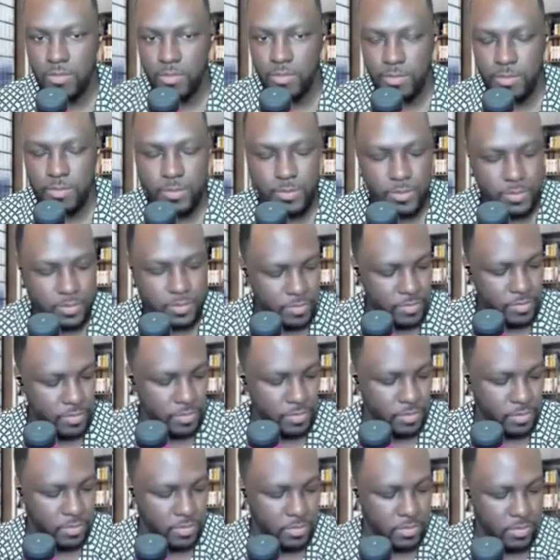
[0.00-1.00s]

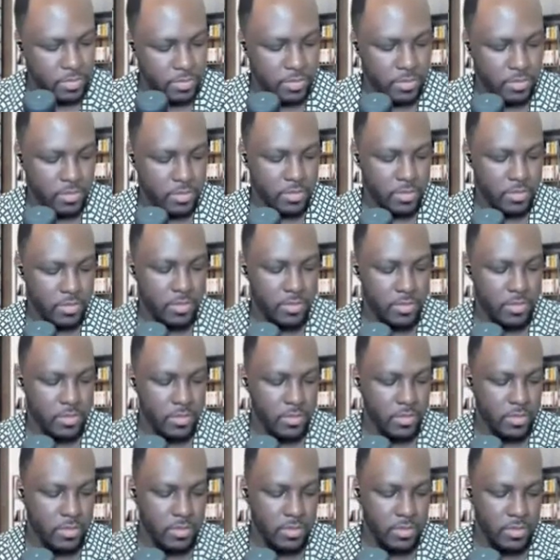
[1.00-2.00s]

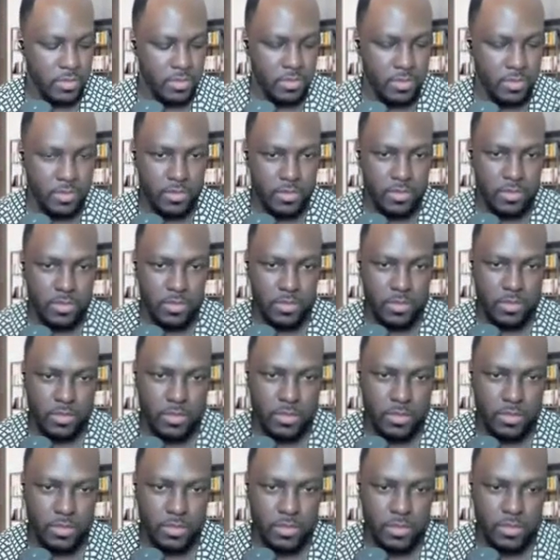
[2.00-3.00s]

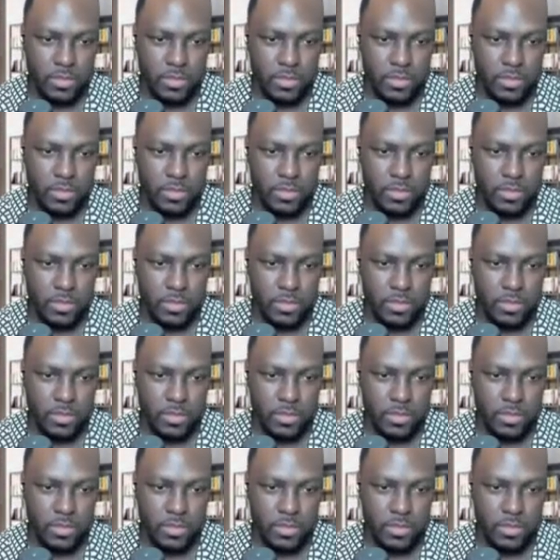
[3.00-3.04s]
This person isn't speaking.